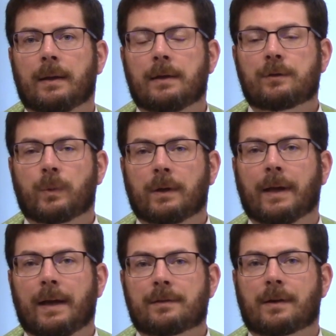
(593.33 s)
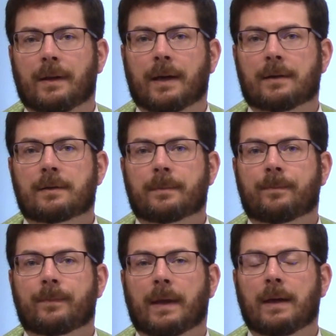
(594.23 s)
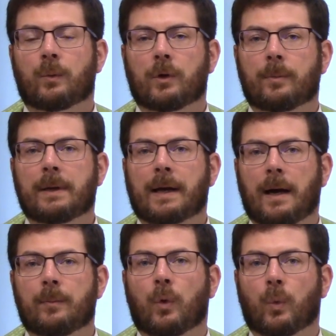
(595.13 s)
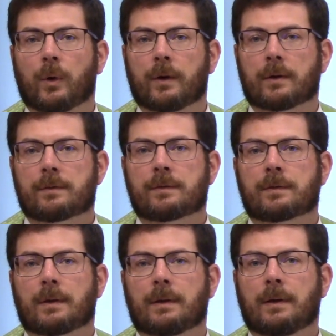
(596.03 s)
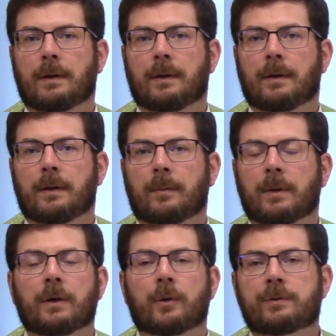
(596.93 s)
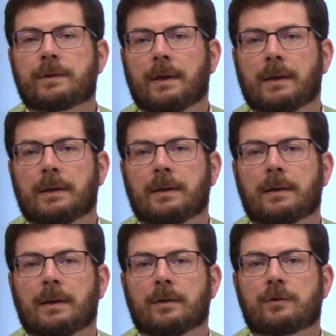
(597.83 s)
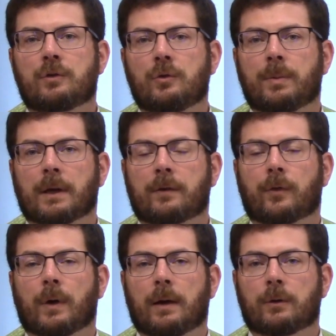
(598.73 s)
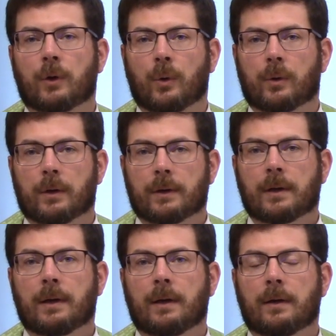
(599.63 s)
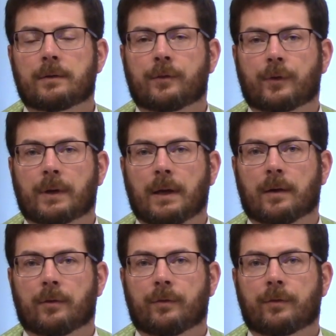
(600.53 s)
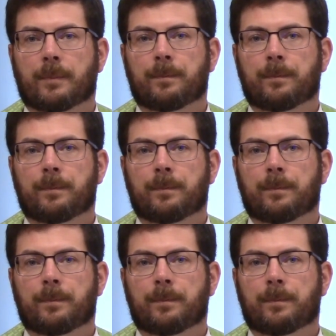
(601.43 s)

This will escalate. It will become worse. But no sin is too big for our Lord to forgive.